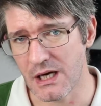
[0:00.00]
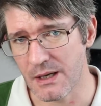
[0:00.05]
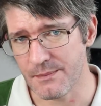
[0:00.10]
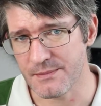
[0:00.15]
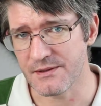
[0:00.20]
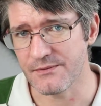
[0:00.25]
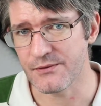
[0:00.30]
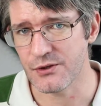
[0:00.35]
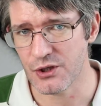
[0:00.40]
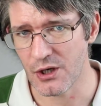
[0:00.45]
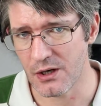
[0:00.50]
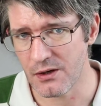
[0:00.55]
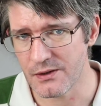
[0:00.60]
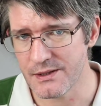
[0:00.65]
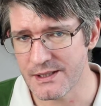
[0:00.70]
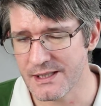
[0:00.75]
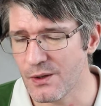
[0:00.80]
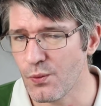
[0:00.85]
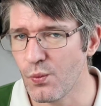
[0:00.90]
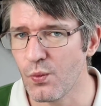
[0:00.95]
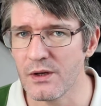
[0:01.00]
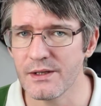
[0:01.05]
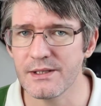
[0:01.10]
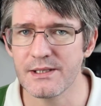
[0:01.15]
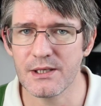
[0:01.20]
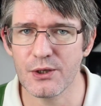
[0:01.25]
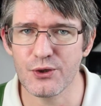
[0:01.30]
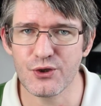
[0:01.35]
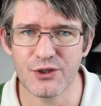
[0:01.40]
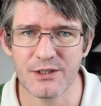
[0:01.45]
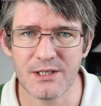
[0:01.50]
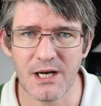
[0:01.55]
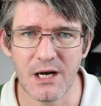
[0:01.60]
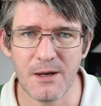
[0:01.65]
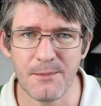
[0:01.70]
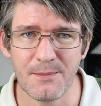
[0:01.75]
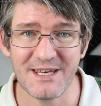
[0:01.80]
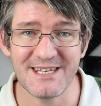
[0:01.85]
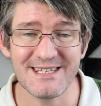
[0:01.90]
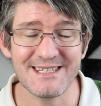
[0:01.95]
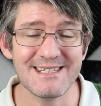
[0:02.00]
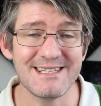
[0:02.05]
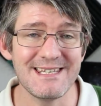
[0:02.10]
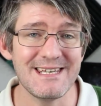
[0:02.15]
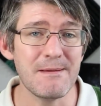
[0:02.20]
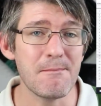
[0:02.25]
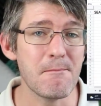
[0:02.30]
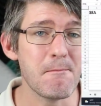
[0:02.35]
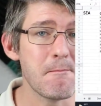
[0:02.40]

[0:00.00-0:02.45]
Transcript: types of charts and one such type is the